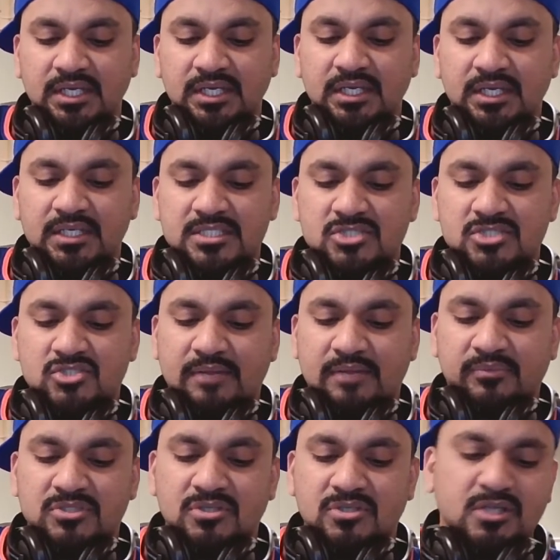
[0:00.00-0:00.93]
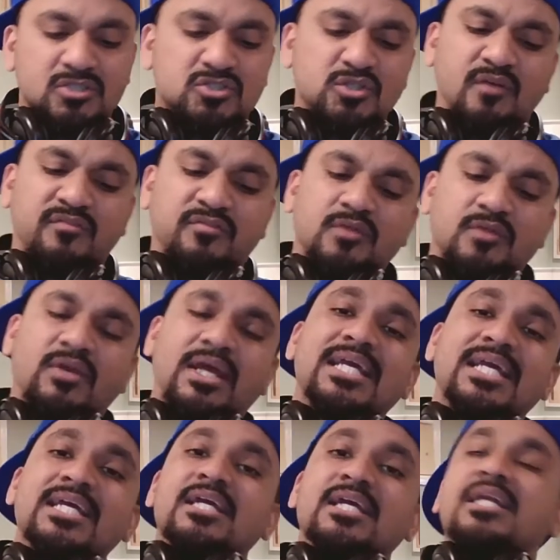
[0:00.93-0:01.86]
he just dropped a song and so forth.
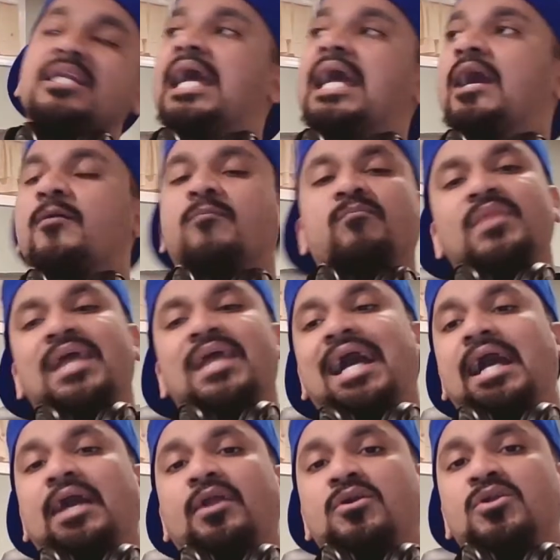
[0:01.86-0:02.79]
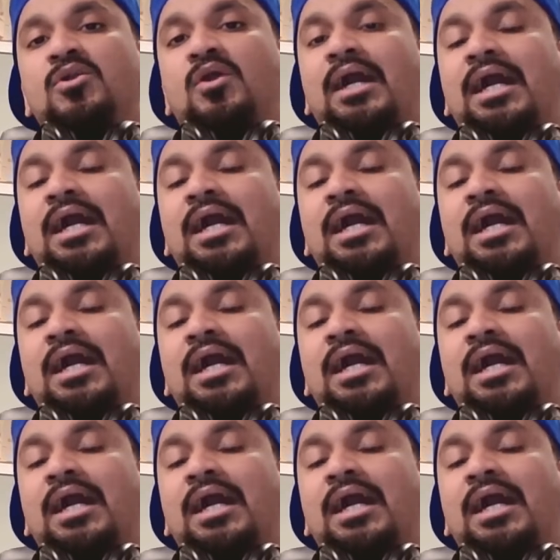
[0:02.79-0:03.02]
Right now, I don't know.